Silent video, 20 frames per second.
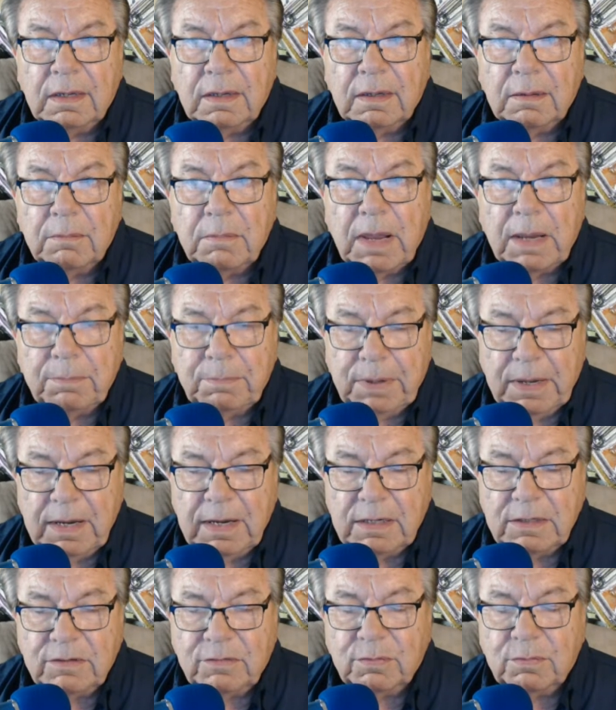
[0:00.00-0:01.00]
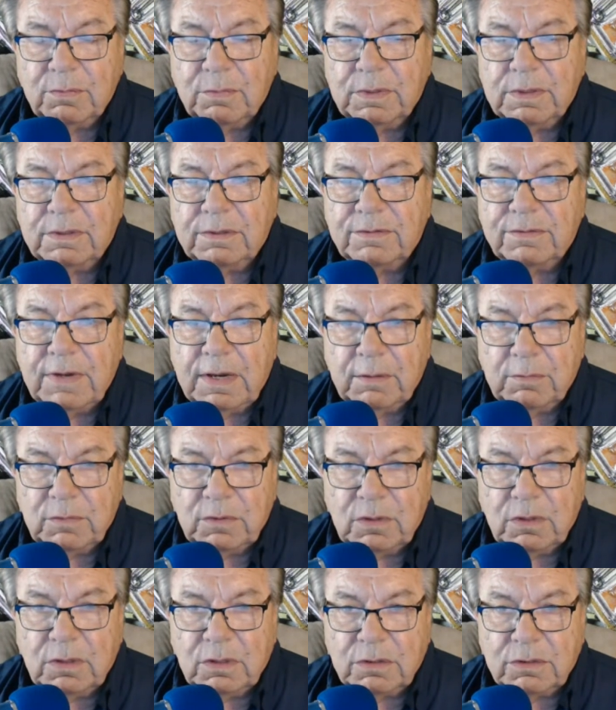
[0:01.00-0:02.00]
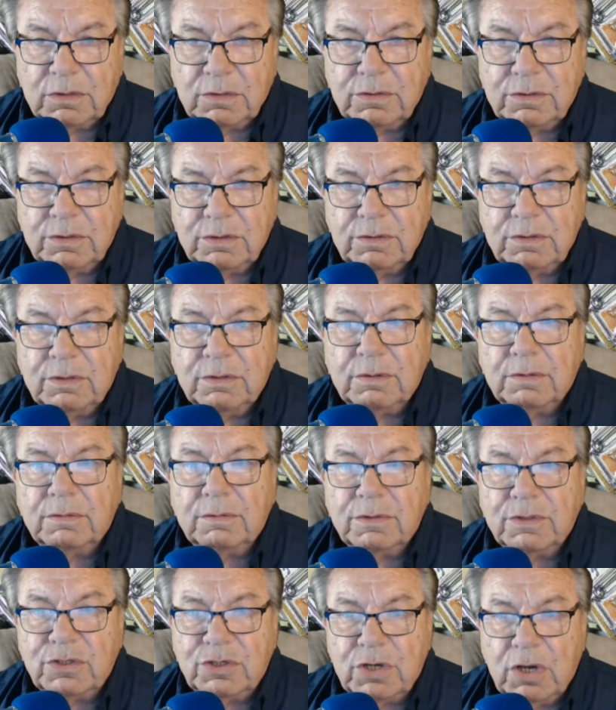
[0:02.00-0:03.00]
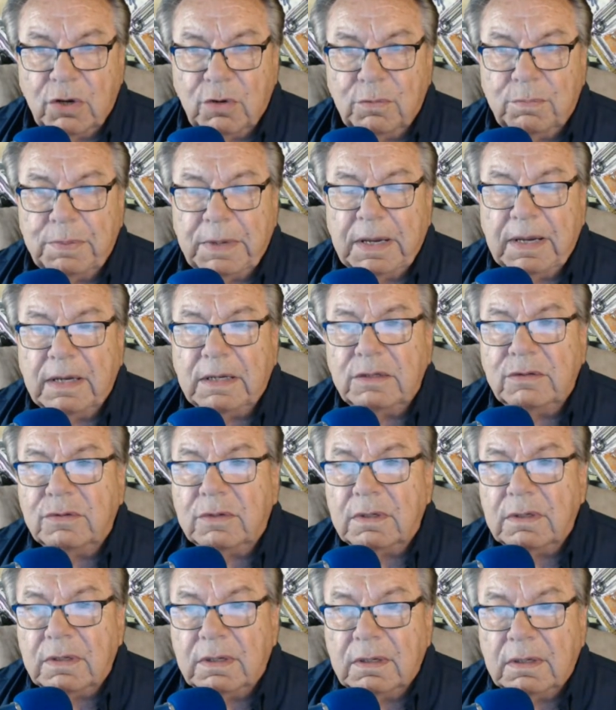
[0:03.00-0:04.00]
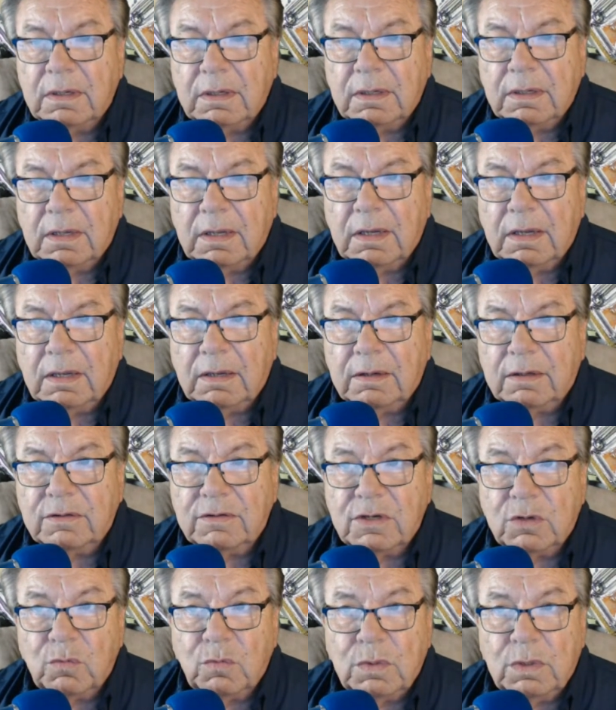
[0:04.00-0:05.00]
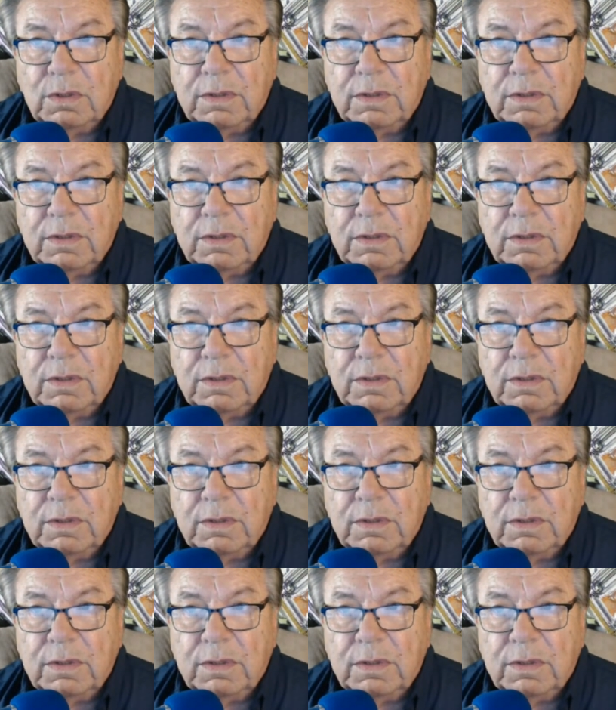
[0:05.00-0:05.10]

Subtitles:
my page with Sam Auxier Jr. show page, because it will